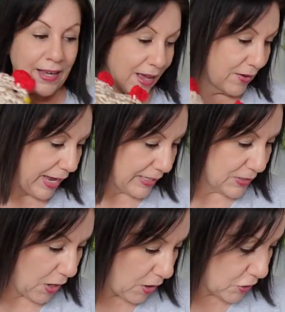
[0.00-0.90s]
Okay,
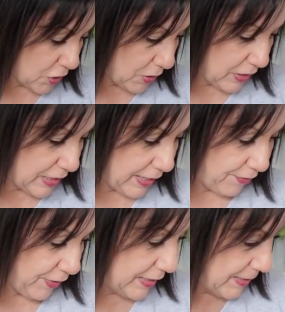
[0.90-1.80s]
so I'll show you the
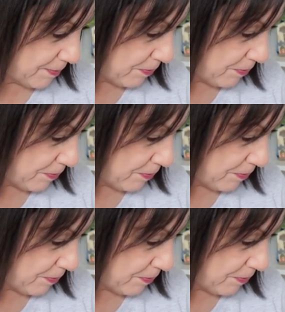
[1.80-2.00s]
difference.